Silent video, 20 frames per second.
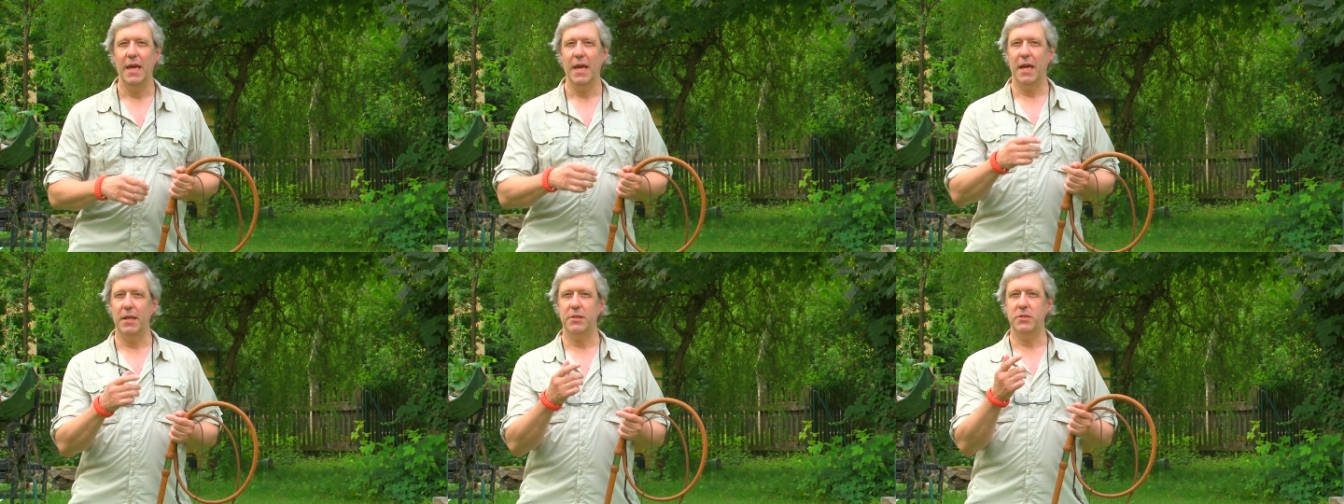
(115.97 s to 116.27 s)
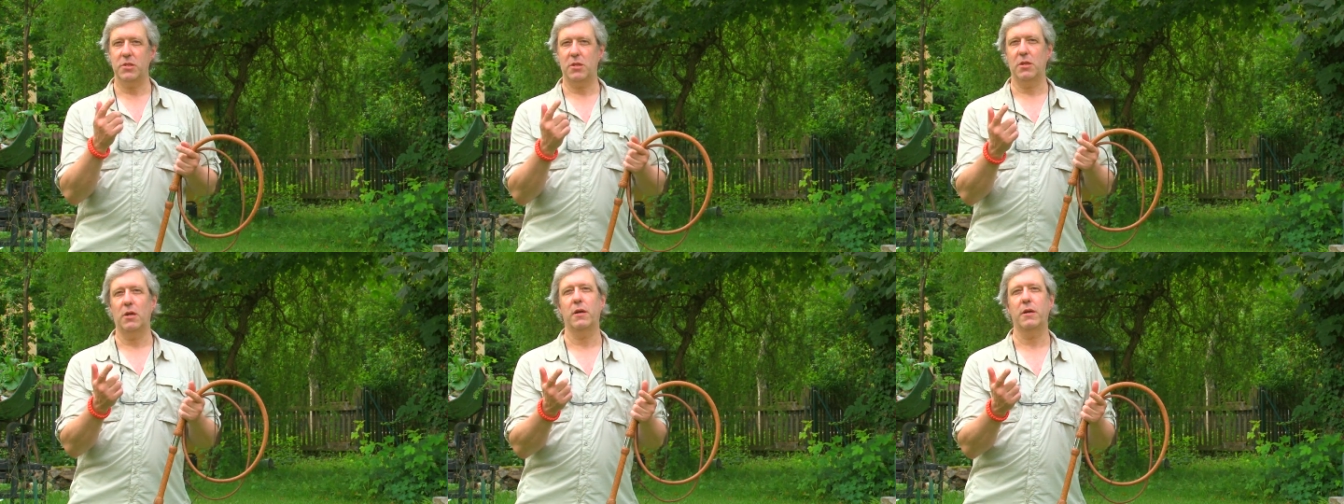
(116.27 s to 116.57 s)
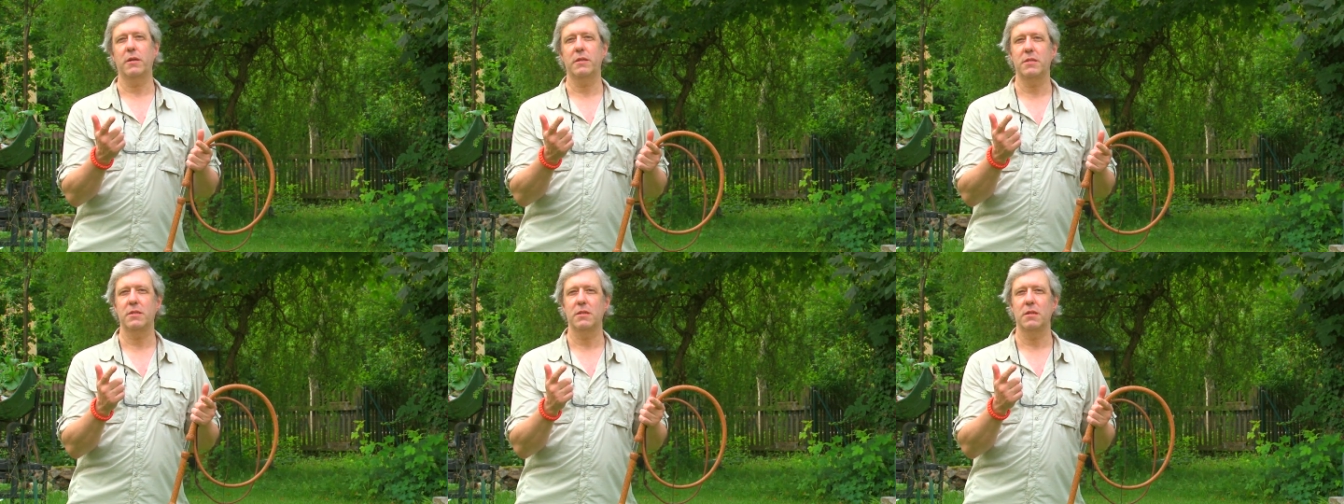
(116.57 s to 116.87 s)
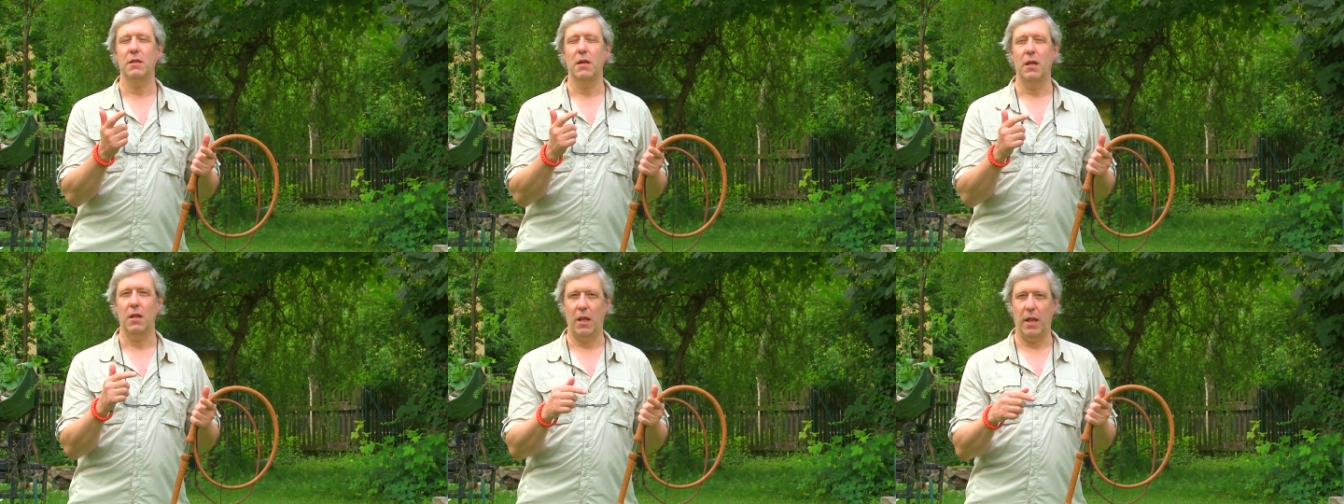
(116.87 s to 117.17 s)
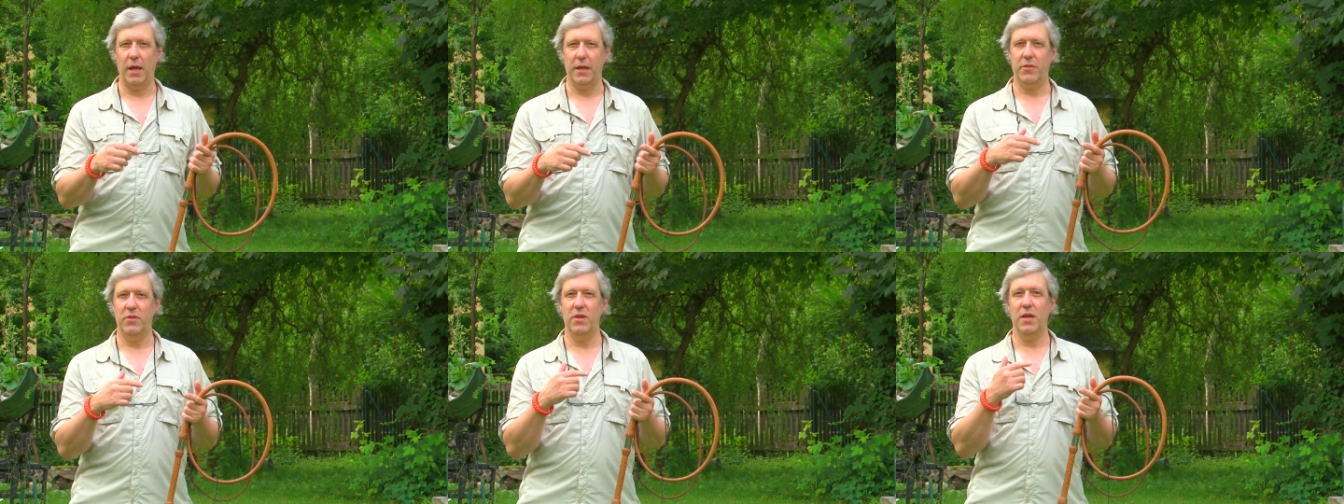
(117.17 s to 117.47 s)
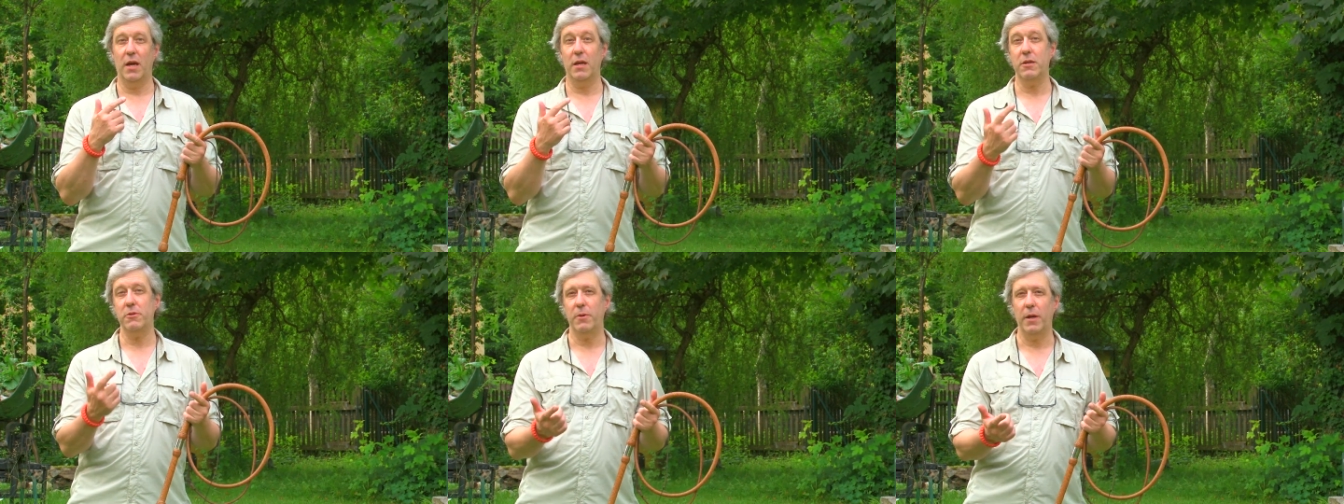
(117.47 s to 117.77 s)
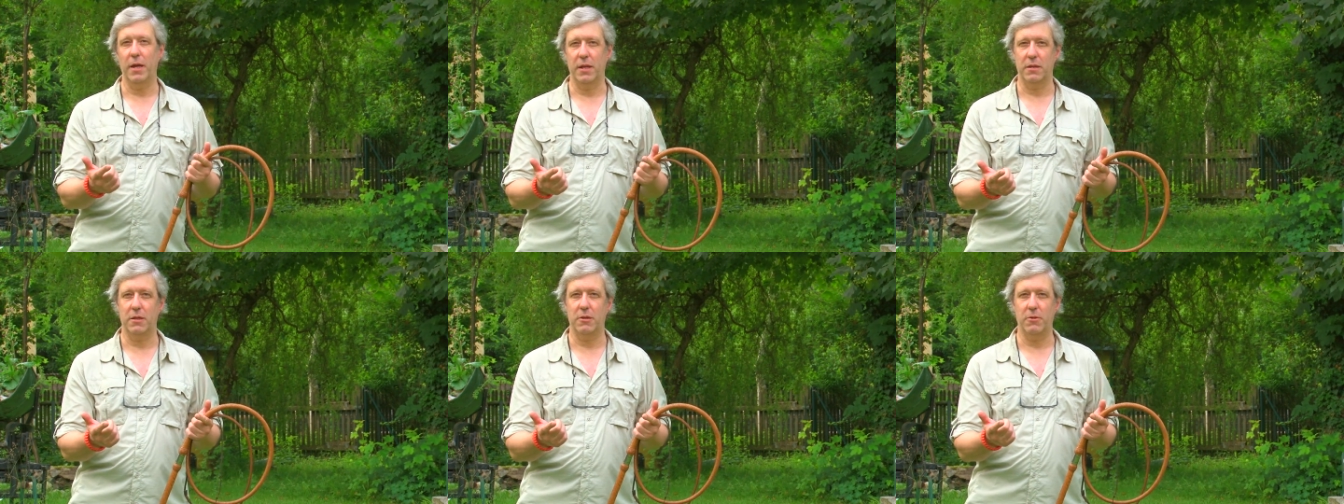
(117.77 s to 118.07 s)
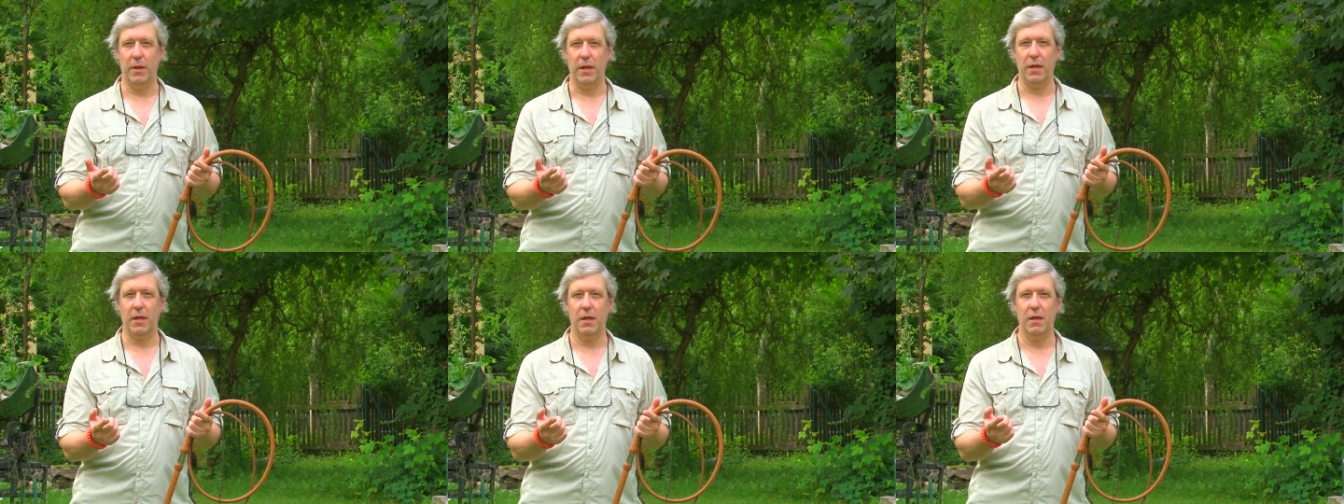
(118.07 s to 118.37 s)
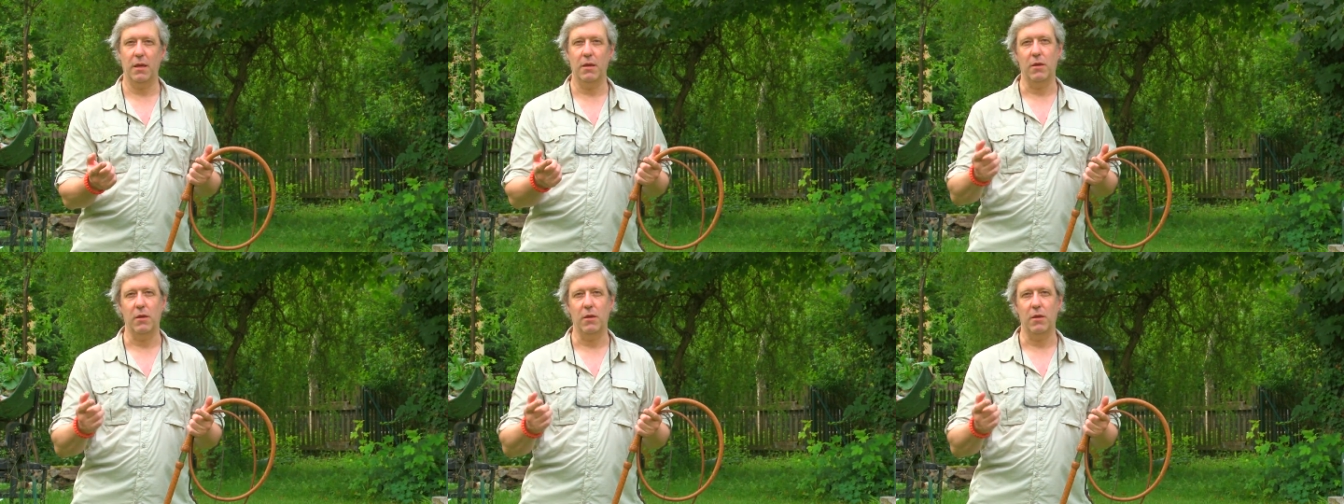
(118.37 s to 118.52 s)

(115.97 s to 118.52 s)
It starts like the underhand crack.